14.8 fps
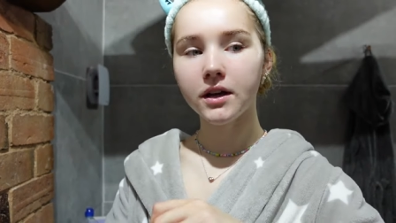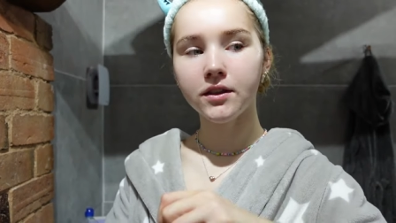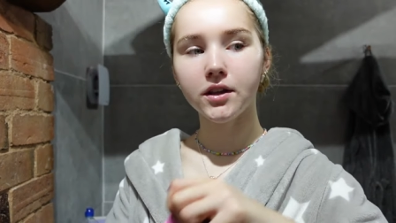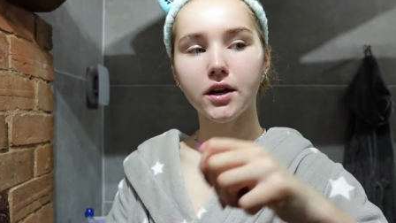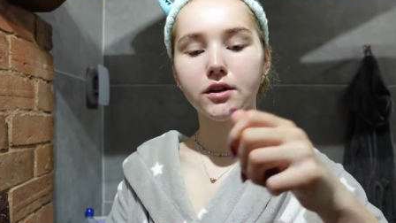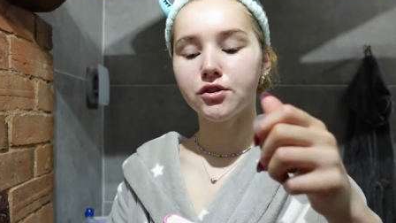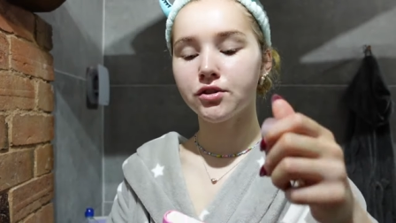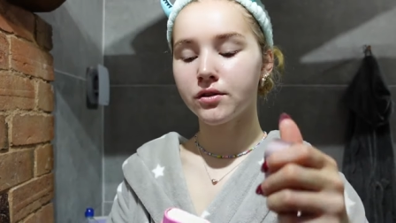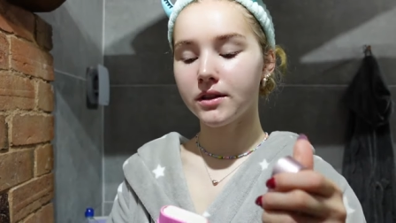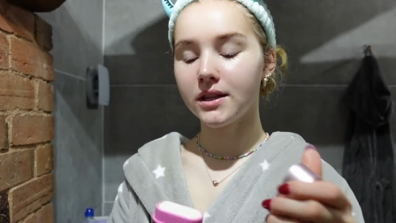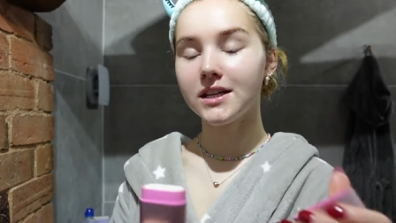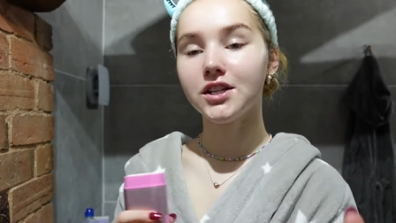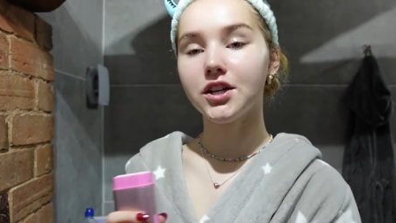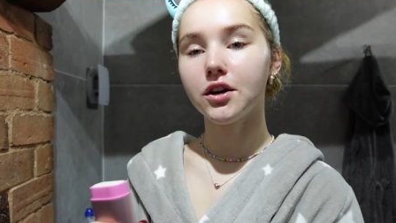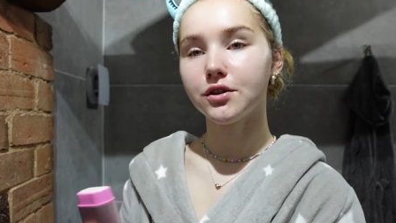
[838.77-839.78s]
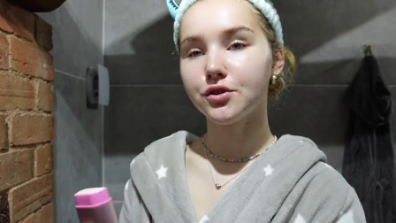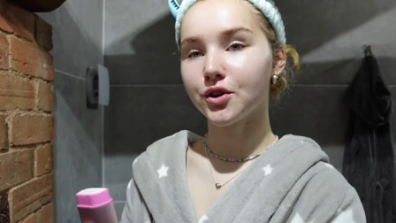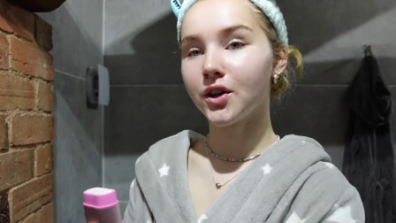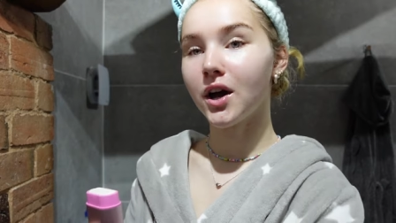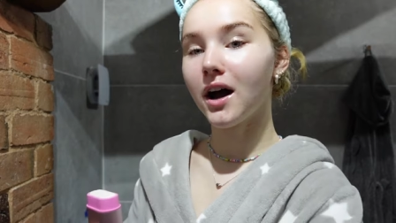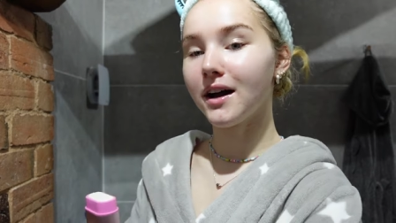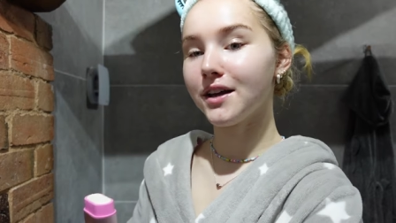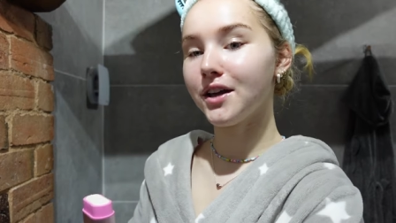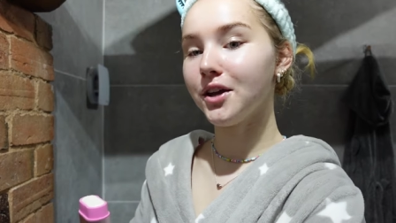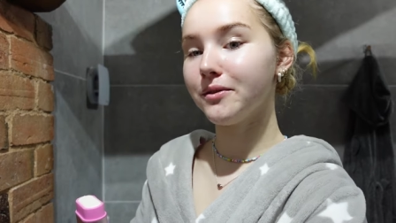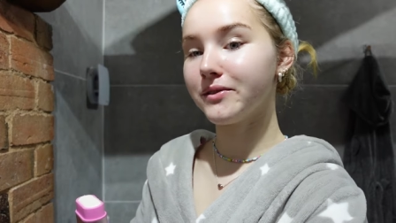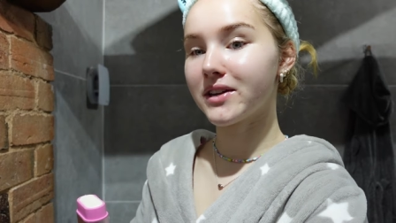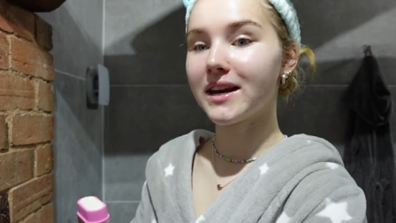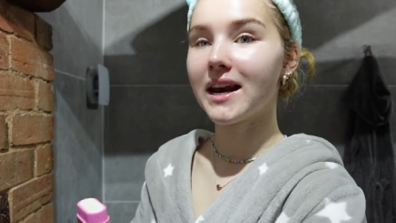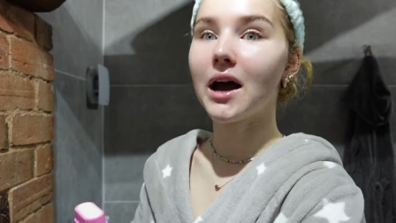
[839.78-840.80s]
the deodorant that I
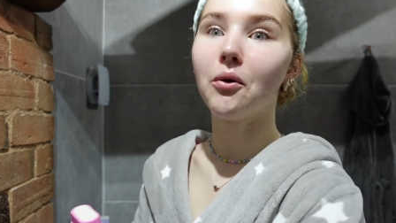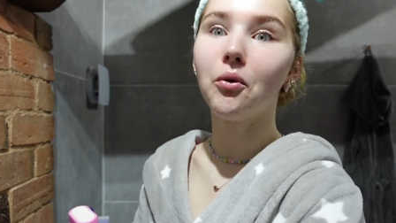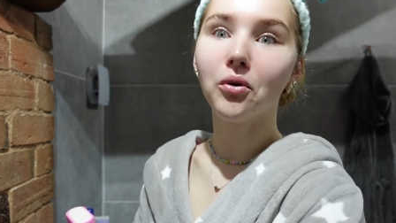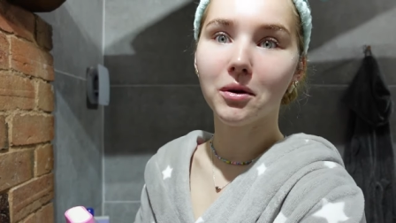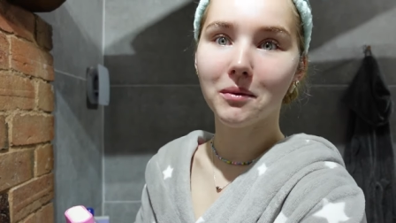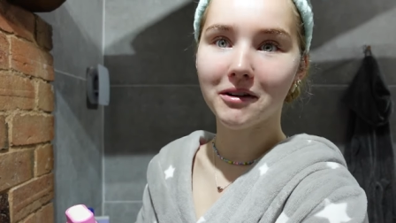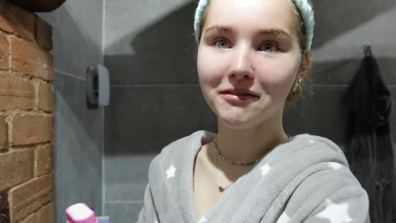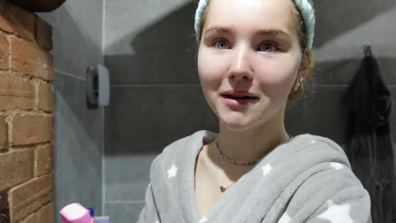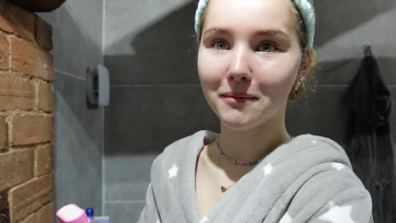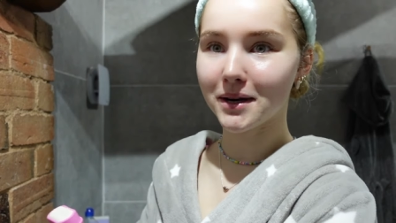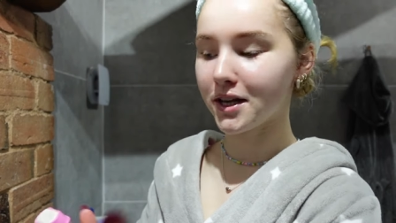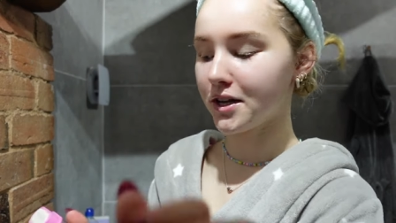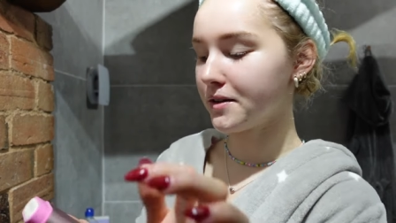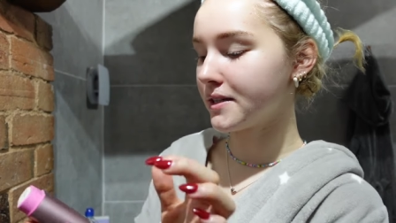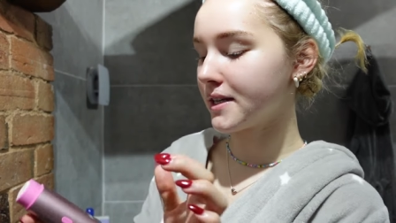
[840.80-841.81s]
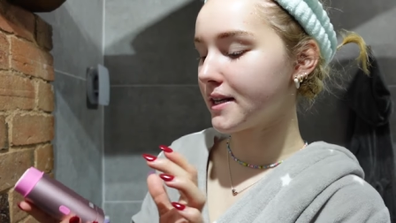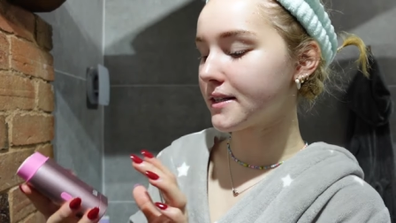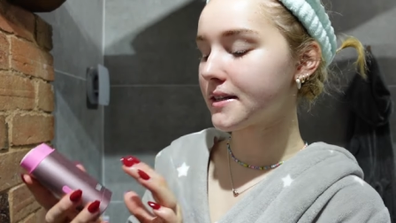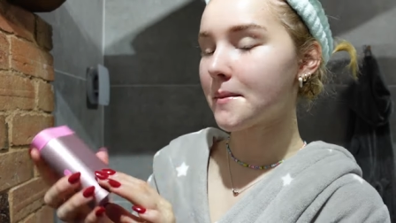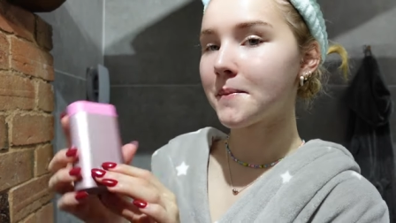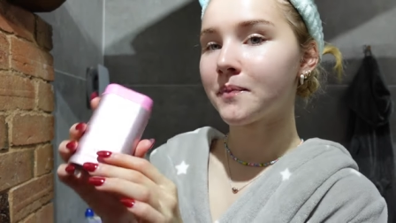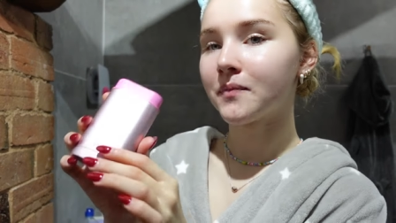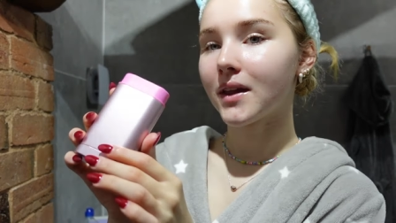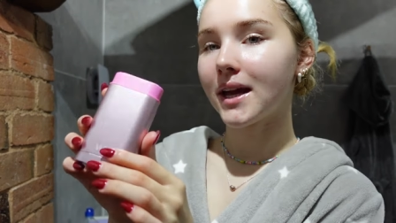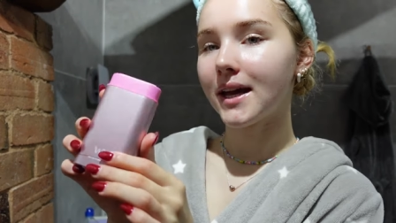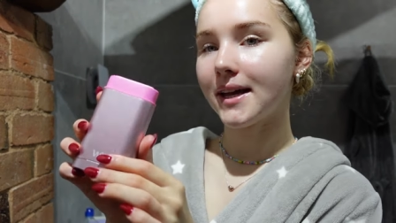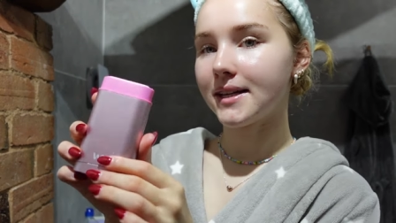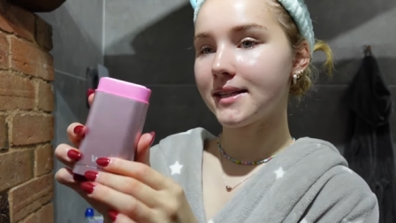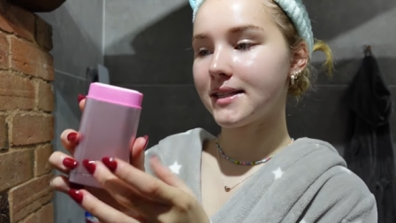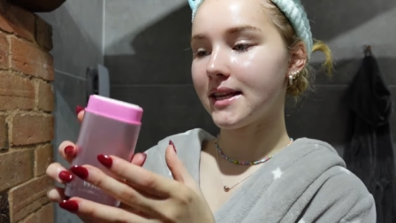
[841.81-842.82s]
use, and now all of my family uses,
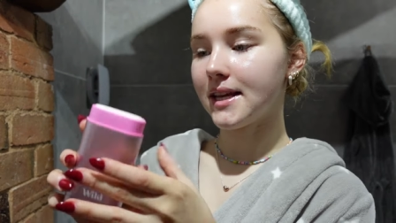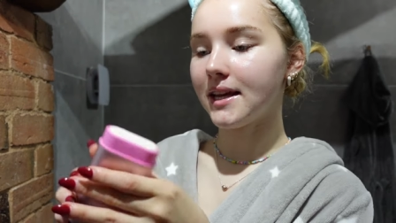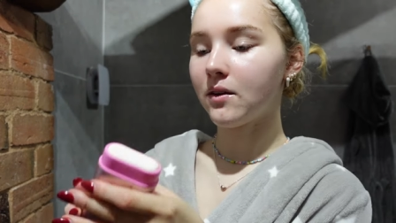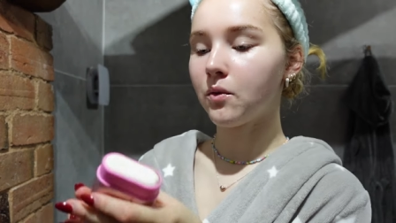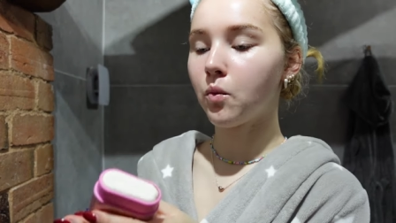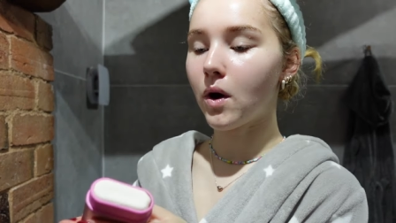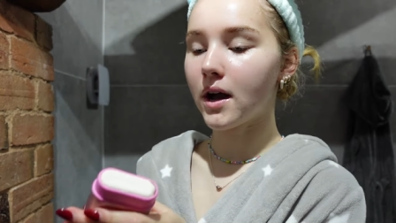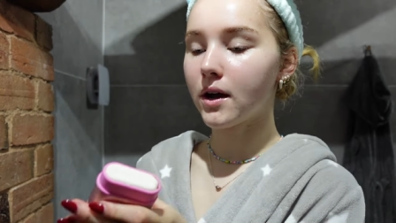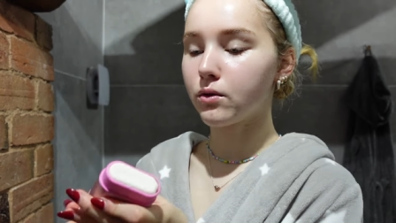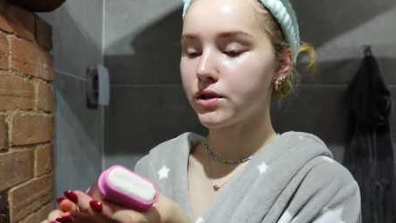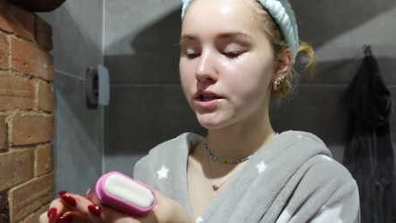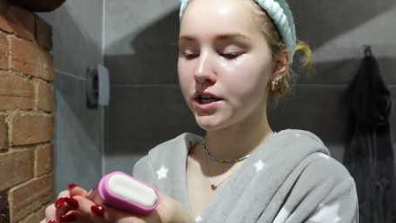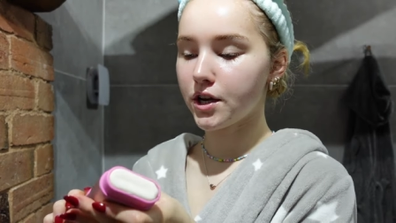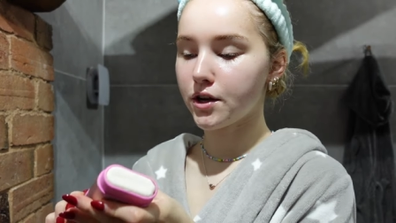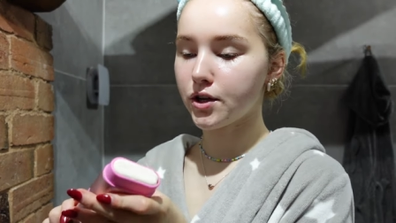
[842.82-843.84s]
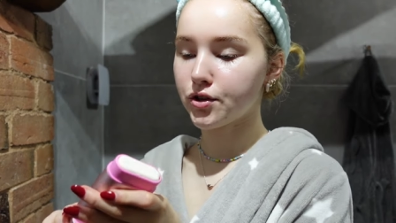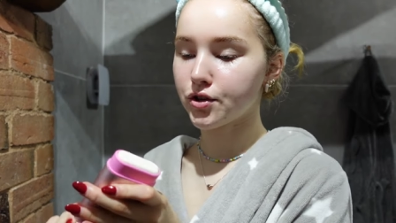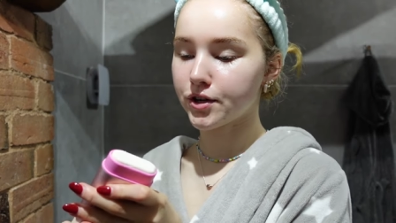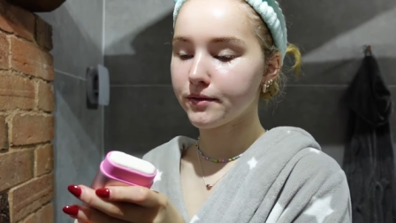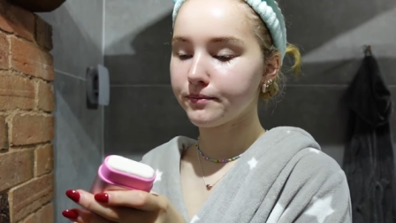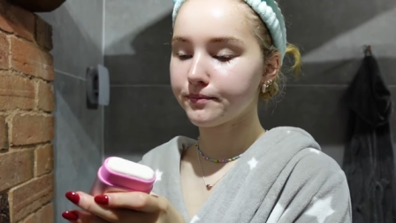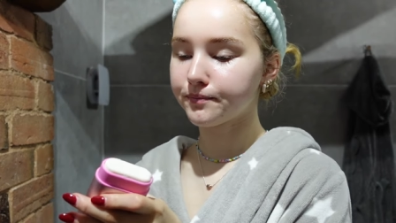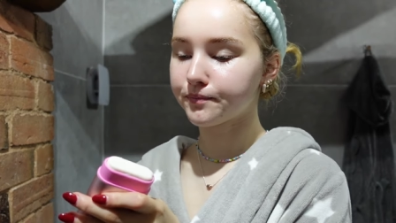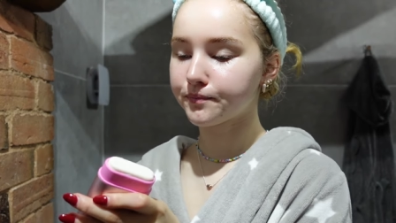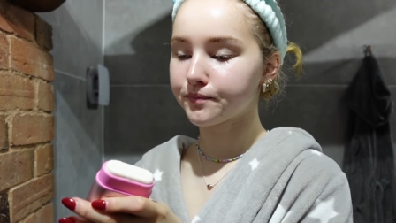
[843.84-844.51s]
is the Wild deodorant,